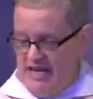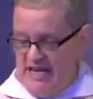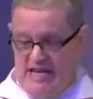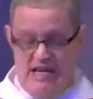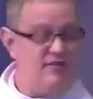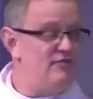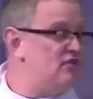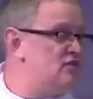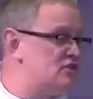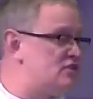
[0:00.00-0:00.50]

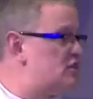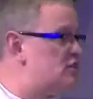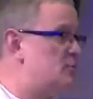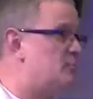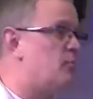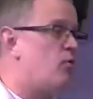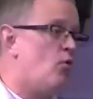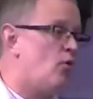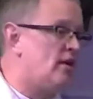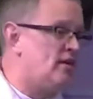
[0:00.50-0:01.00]
even to the
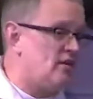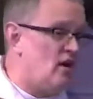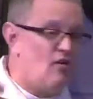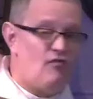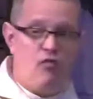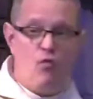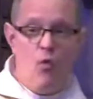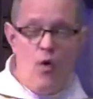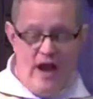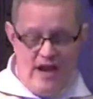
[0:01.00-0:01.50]
point
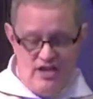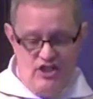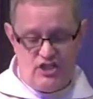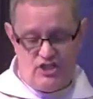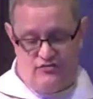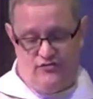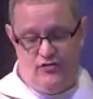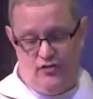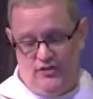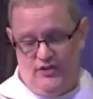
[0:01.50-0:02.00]
of
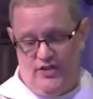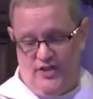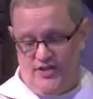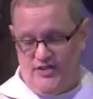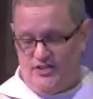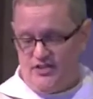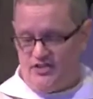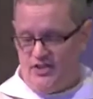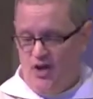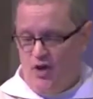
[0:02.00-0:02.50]

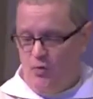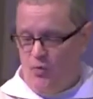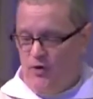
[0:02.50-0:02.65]
wastefulness